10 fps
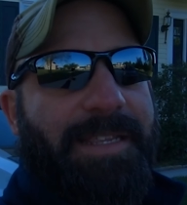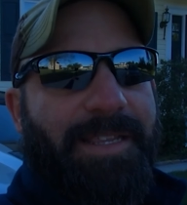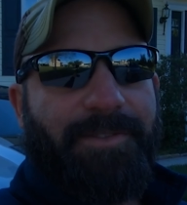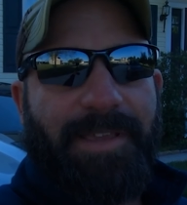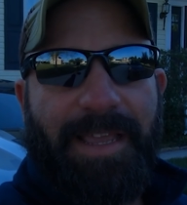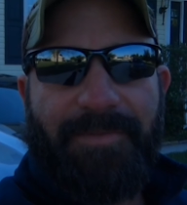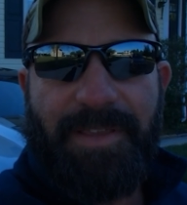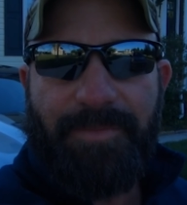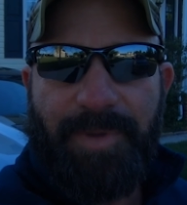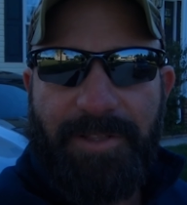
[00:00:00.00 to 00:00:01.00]
Either they have
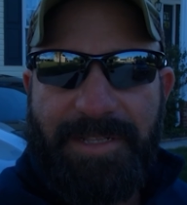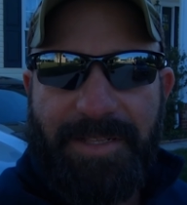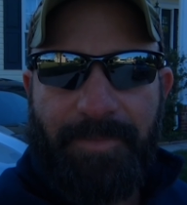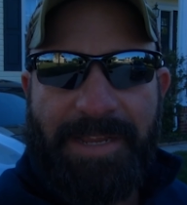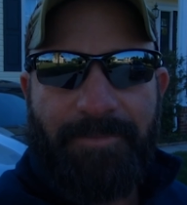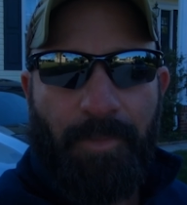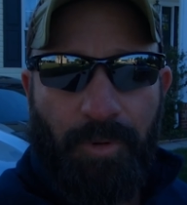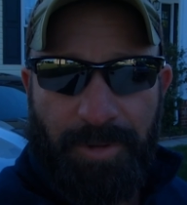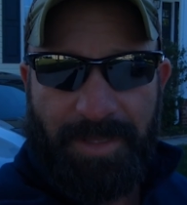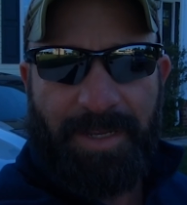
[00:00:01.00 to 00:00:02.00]
the ability to make
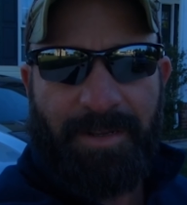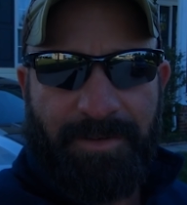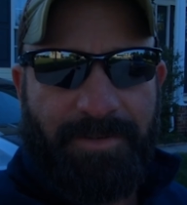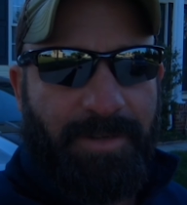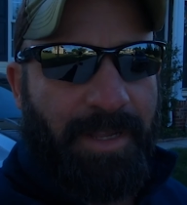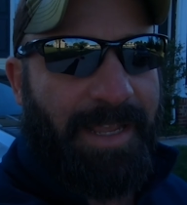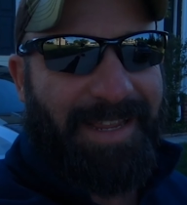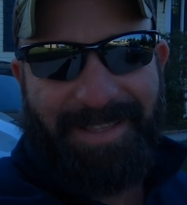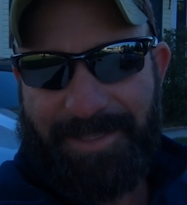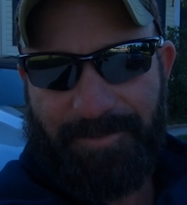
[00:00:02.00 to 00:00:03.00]
more than 900,
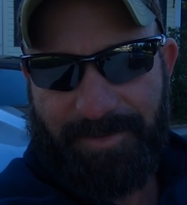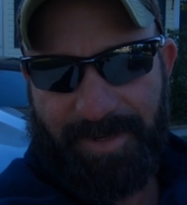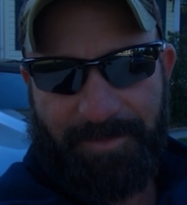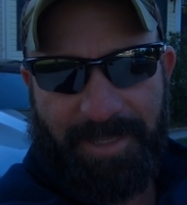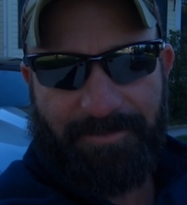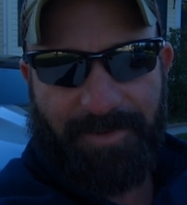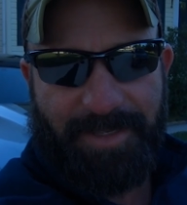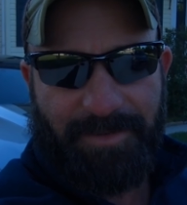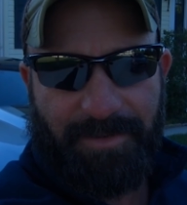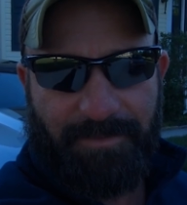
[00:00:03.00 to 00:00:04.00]
and that's what they're coming out to
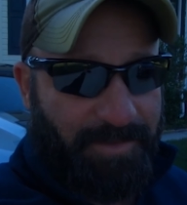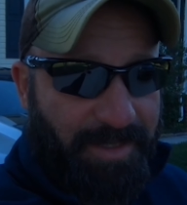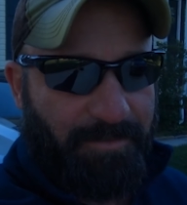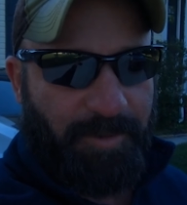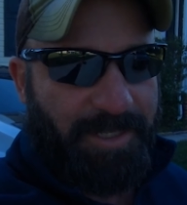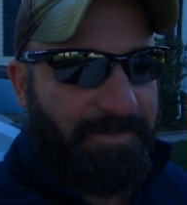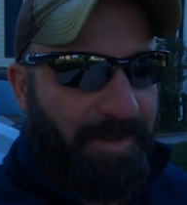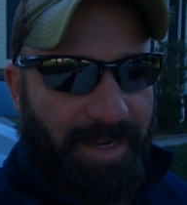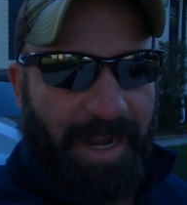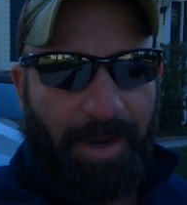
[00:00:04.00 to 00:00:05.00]
race on, which is
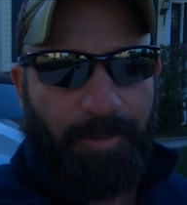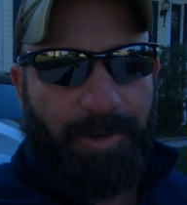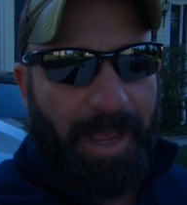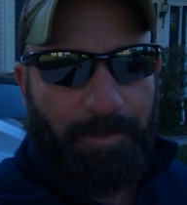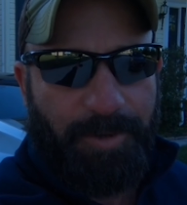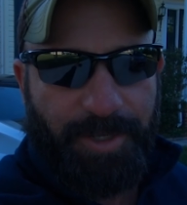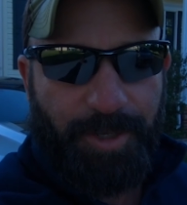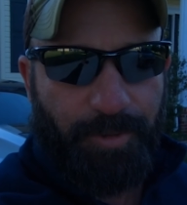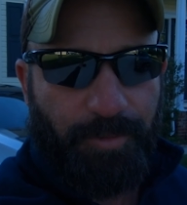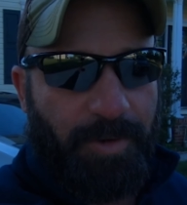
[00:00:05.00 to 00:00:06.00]
fine. I would
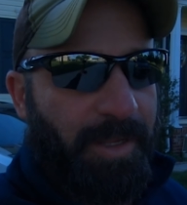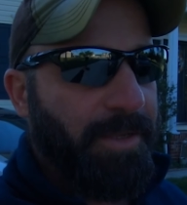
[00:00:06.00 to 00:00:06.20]
too.